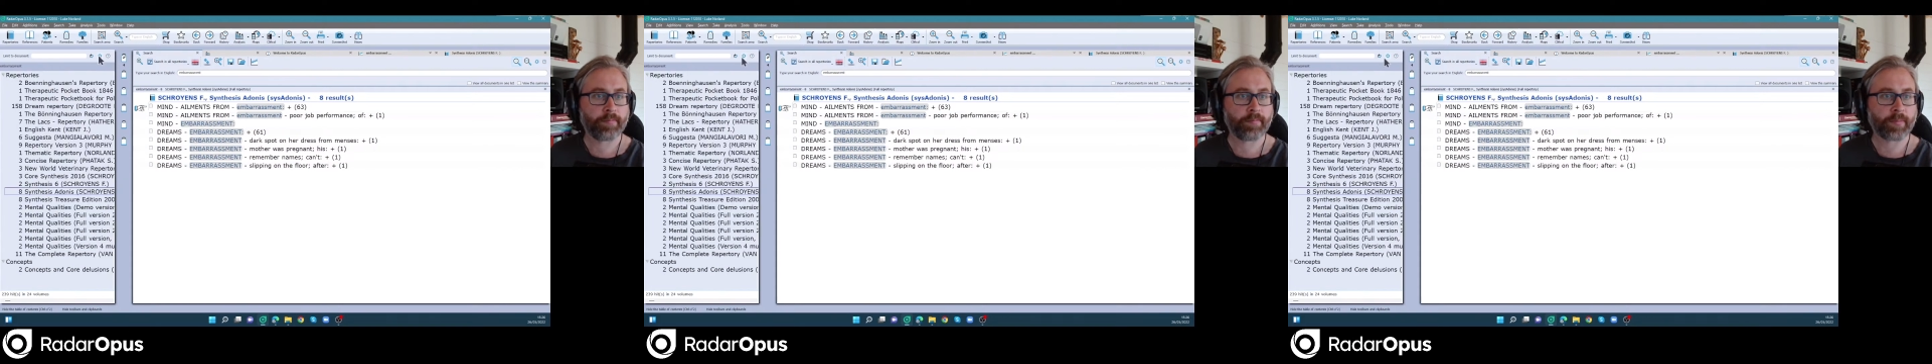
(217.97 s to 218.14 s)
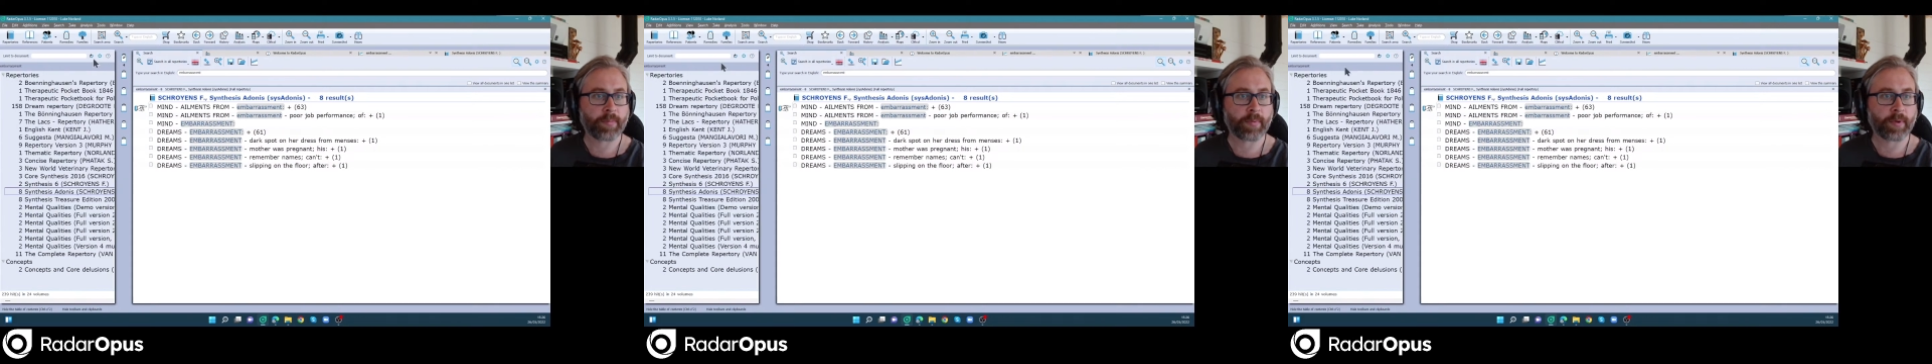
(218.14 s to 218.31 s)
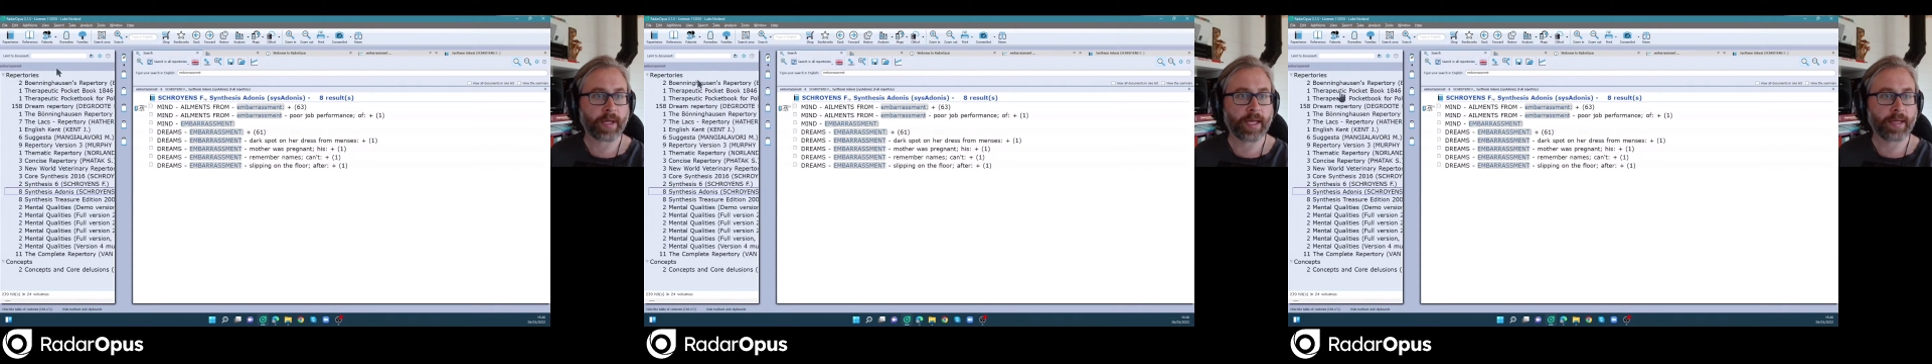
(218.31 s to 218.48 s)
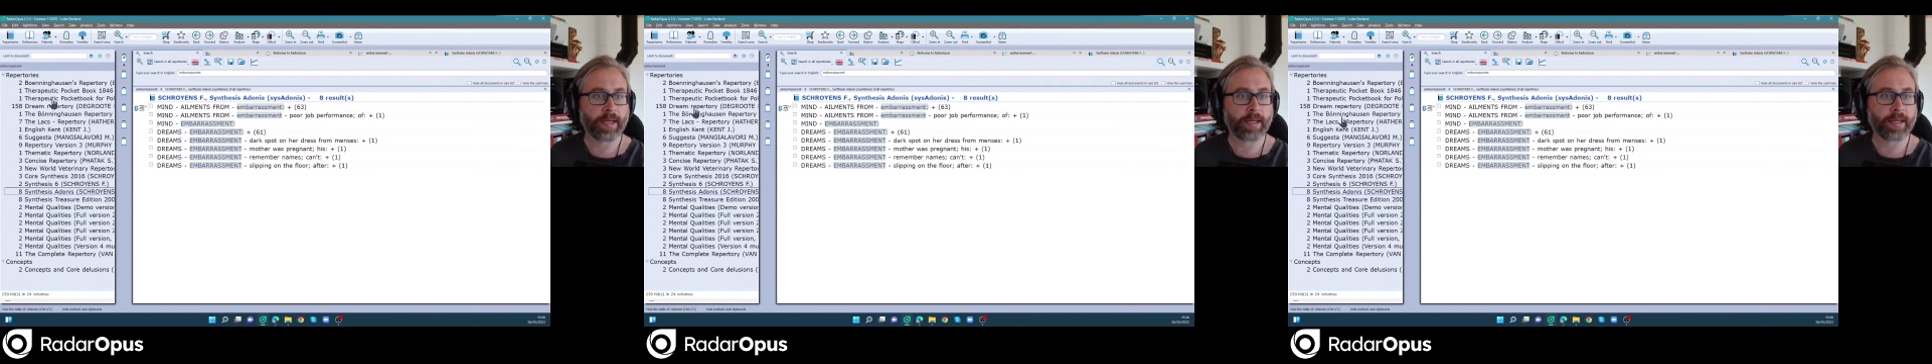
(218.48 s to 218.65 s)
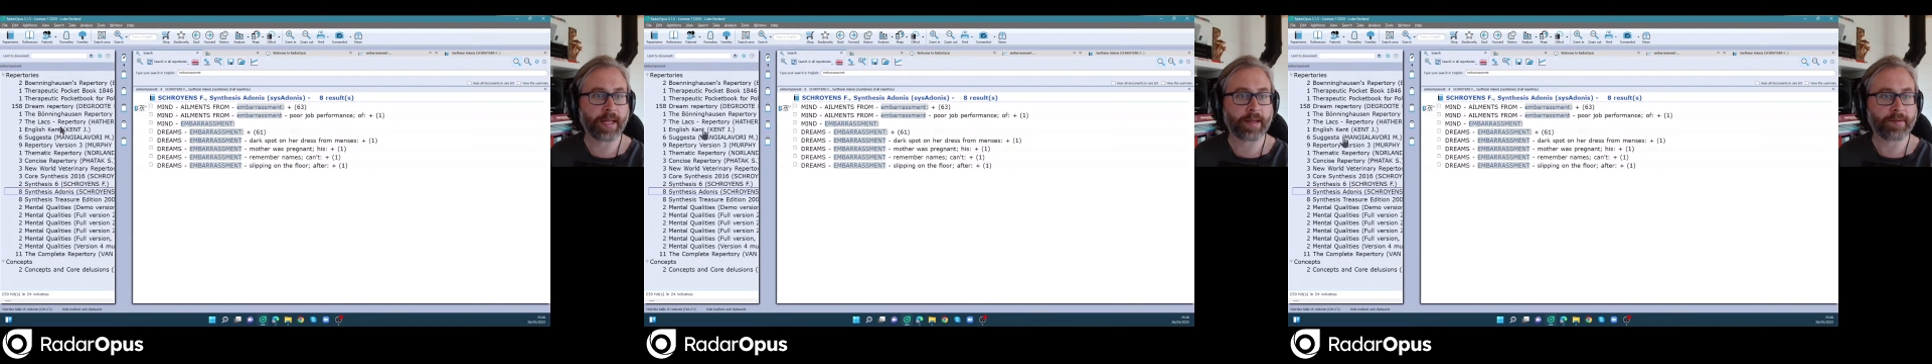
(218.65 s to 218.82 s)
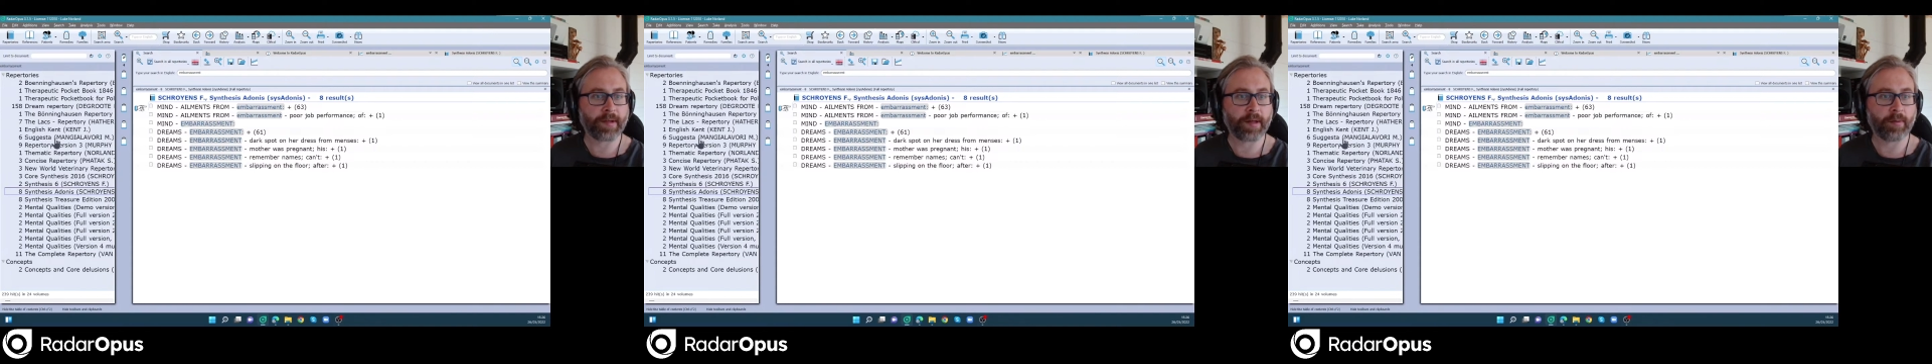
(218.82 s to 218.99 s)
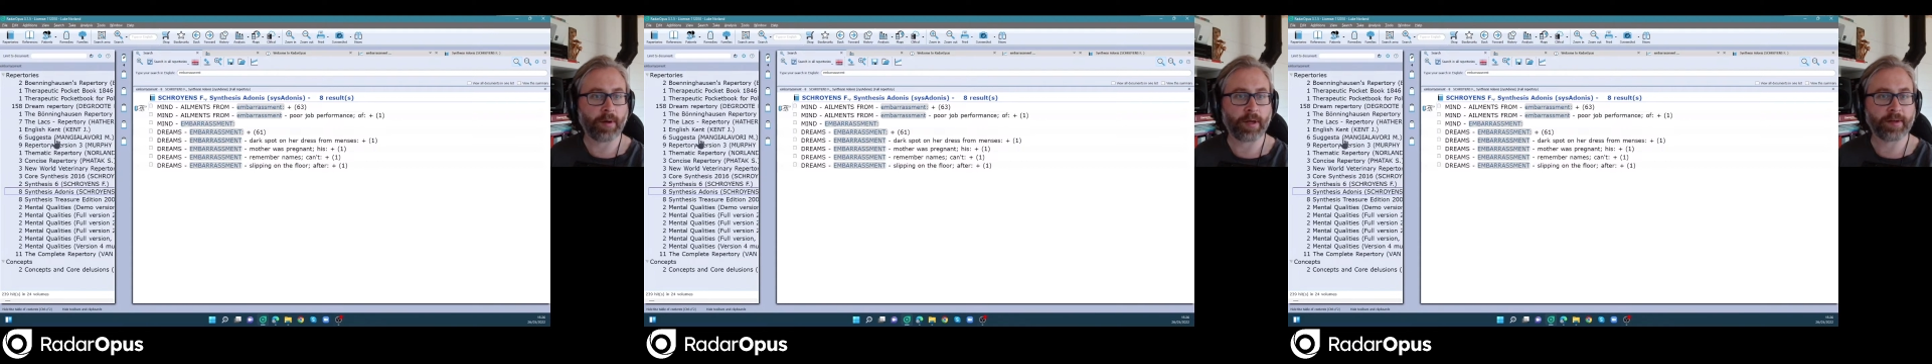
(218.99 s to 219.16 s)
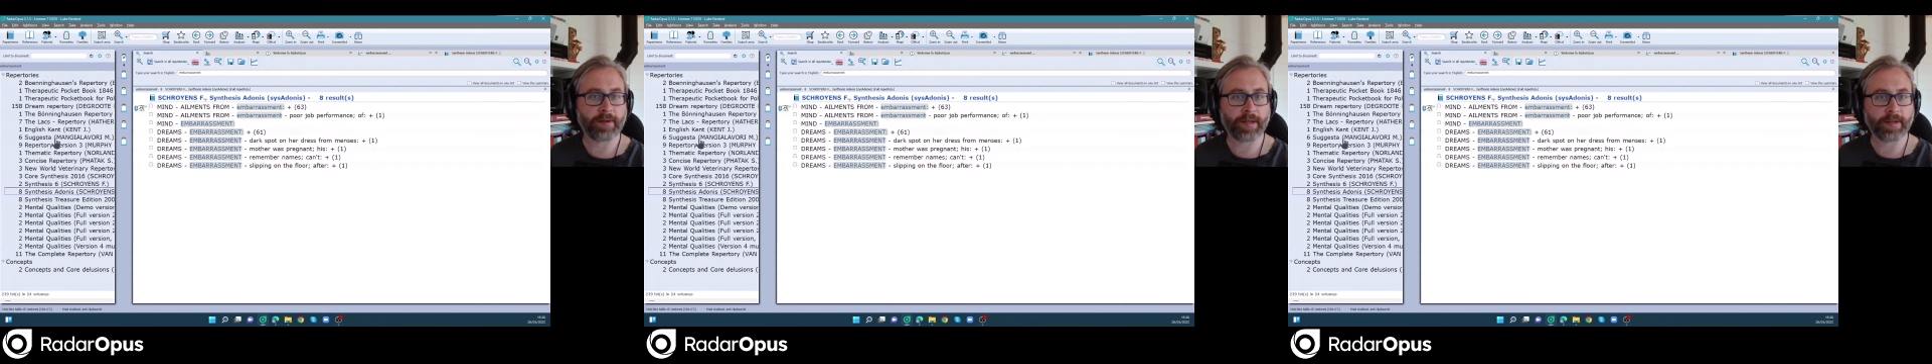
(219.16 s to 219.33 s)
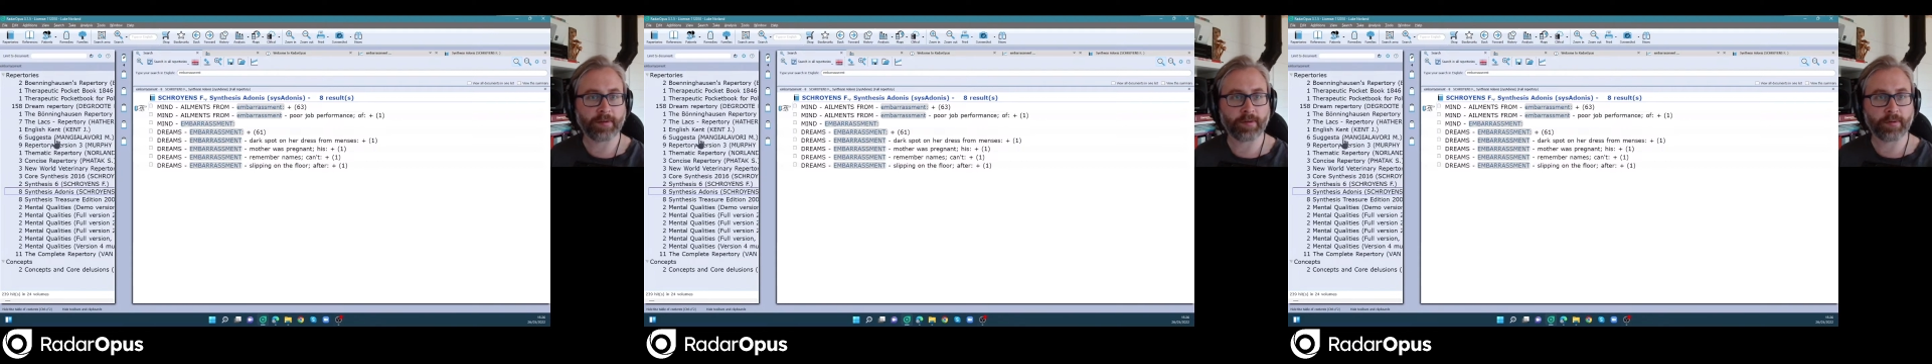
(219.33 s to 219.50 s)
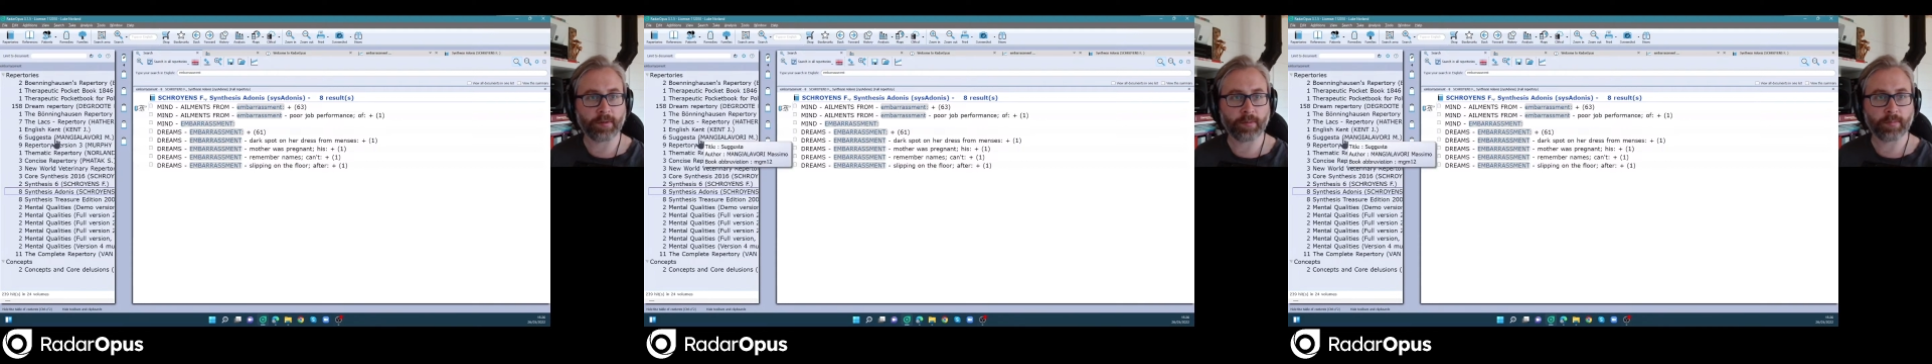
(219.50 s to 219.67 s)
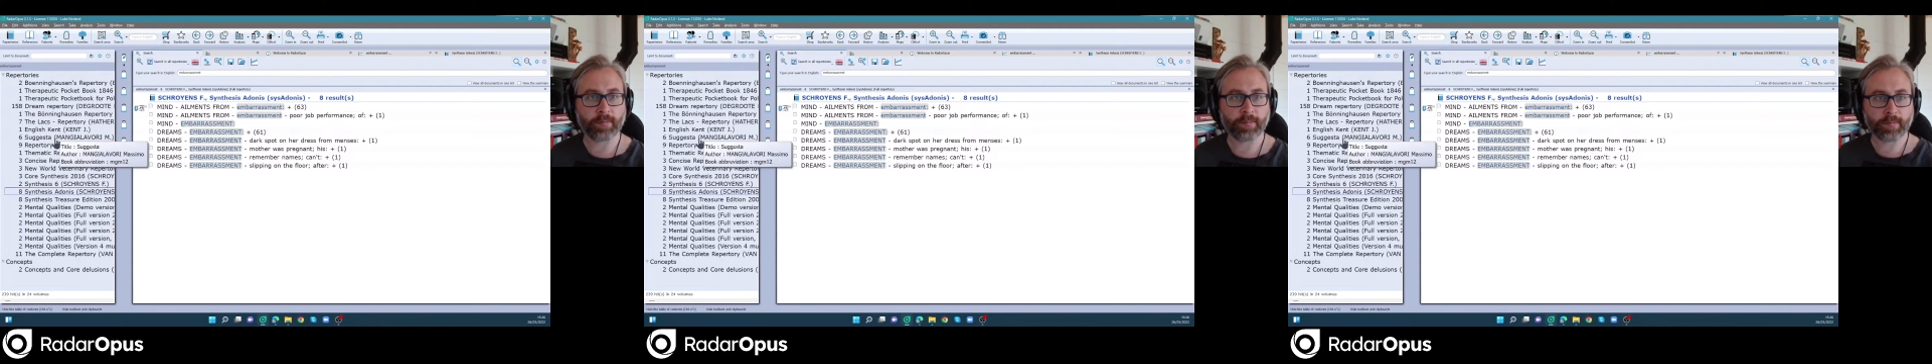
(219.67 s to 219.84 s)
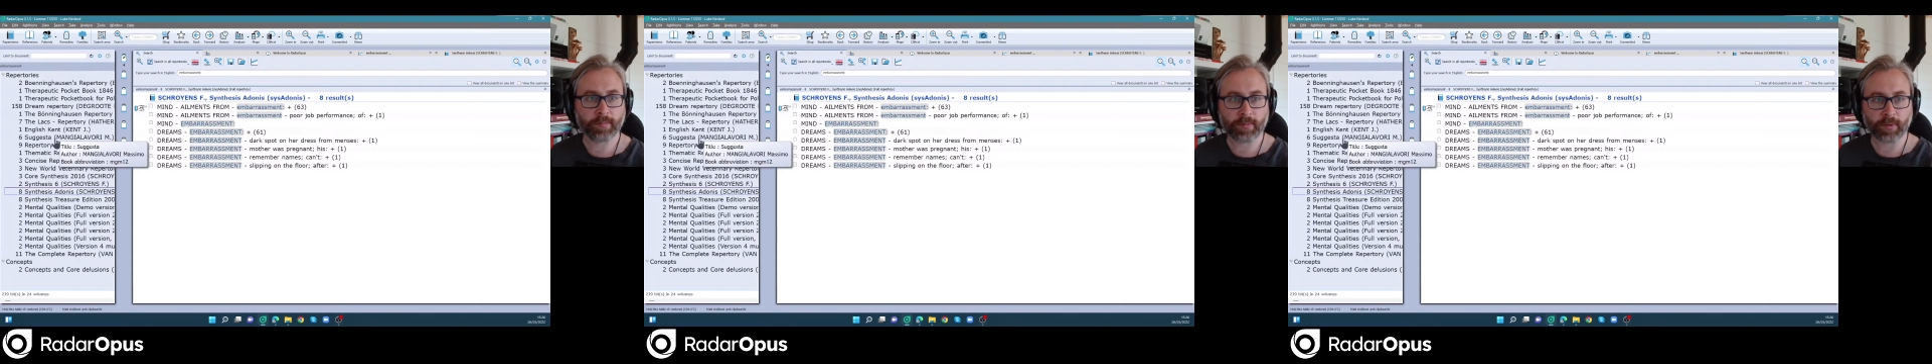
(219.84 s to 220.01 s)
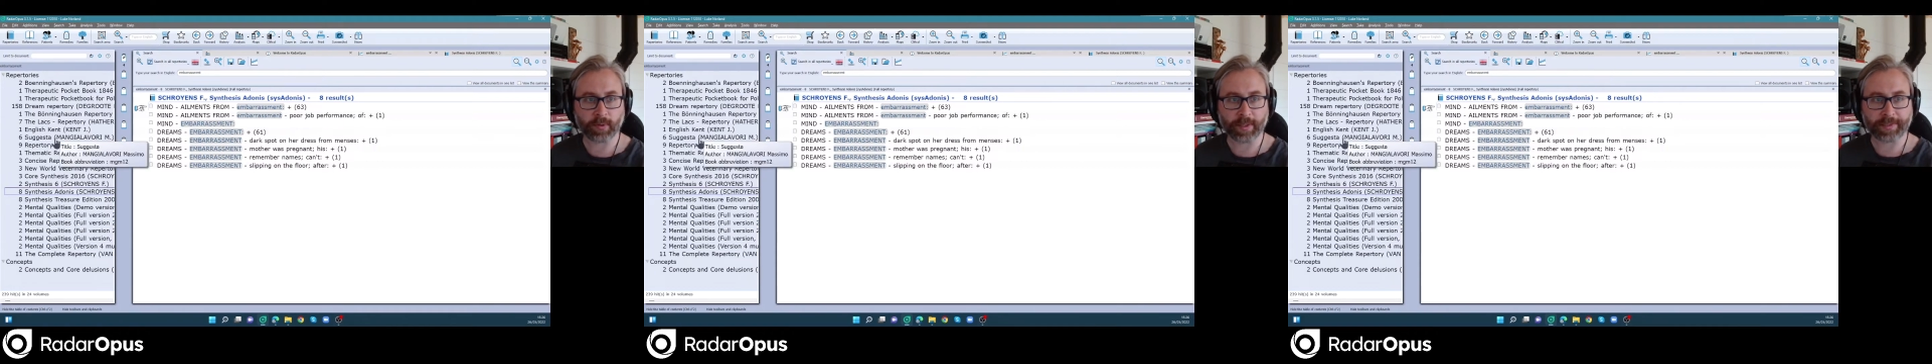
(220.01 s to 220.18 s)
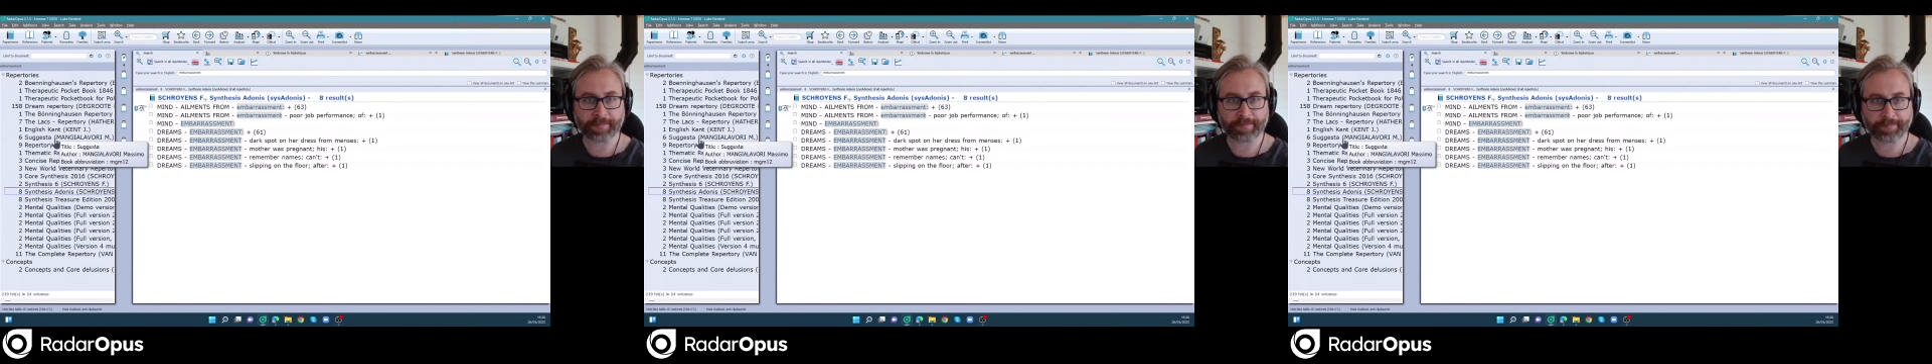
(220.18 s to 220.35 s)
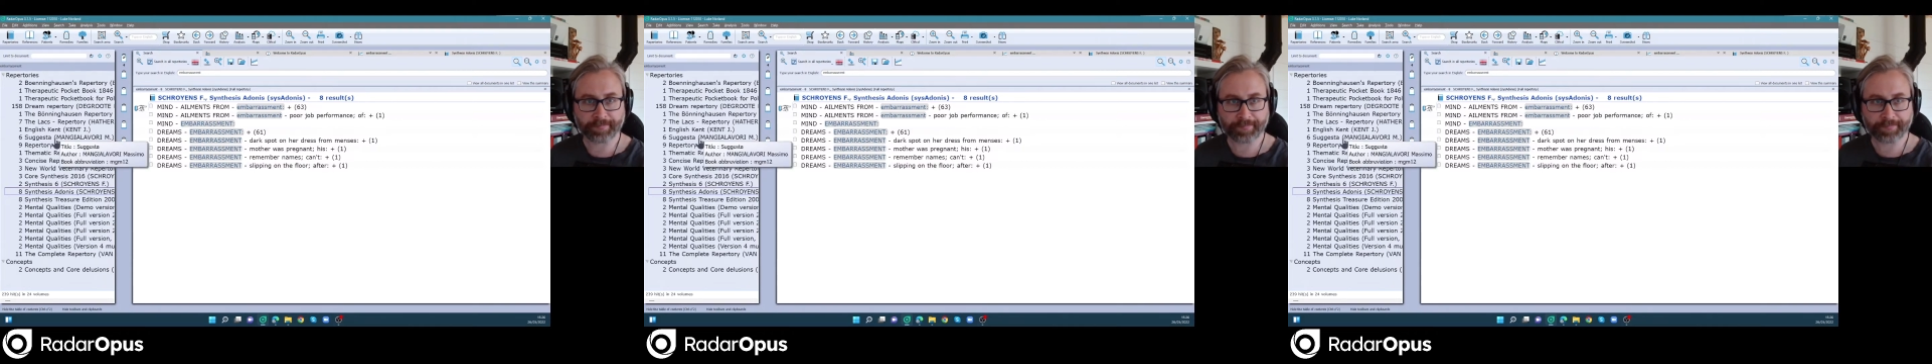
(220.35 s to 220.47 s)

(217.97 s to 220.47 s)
Okay, and that's how I tend to do it.